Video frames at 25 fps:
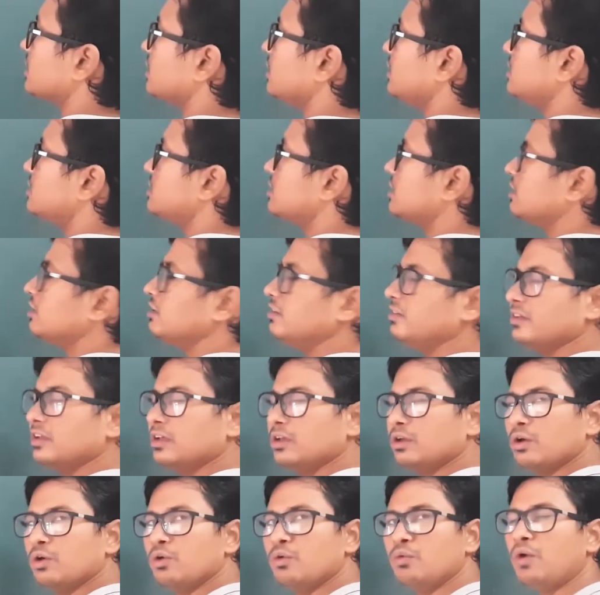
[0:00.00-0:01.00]
is a
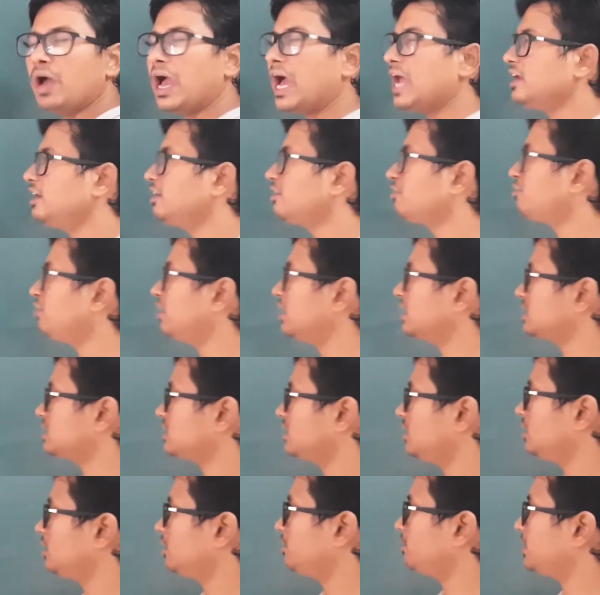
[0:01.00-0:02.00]
valid
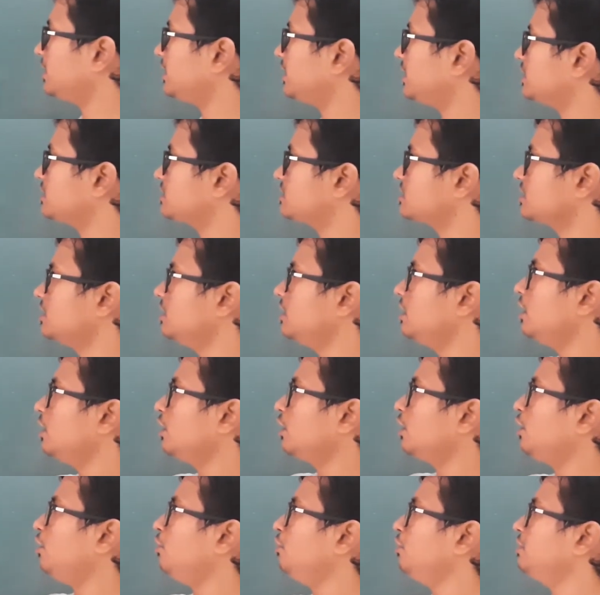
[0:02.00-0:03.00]
functional dependency.
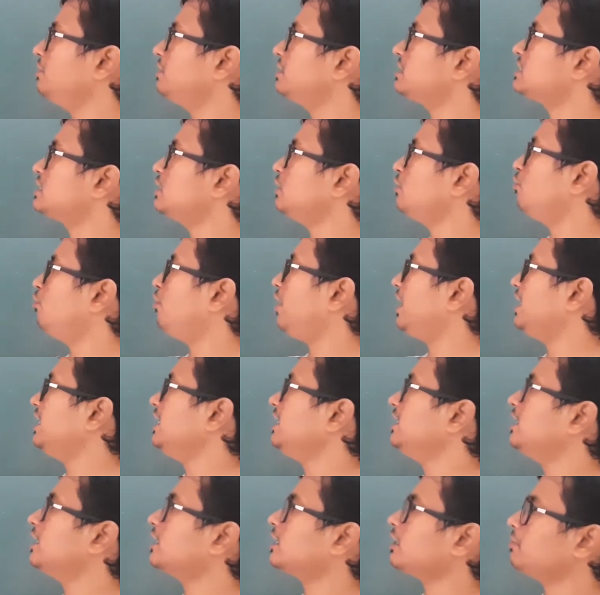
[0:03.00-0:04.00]
Now we will see
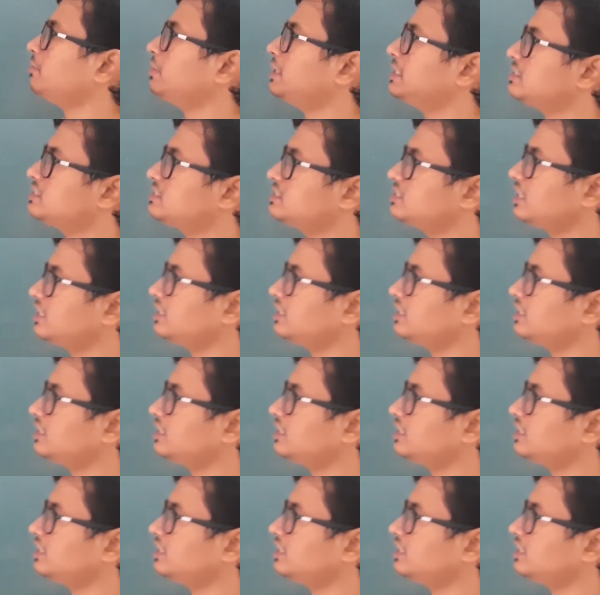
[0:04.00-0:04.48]
Y determines Z